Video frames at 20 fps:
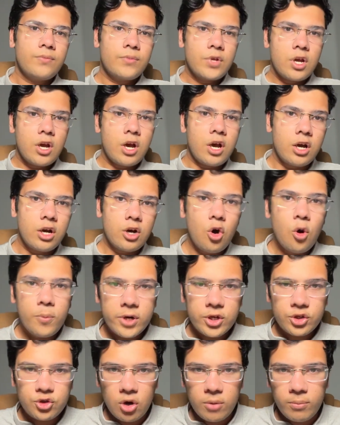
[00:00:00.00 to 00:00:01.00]

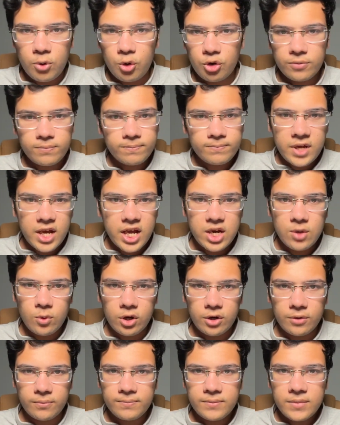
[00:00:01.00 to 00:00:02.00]
Open a job board,
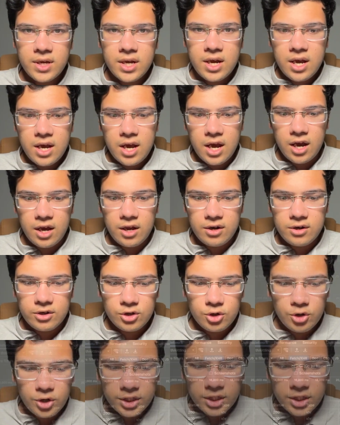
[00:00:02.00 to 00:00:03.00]
anyone, and look at the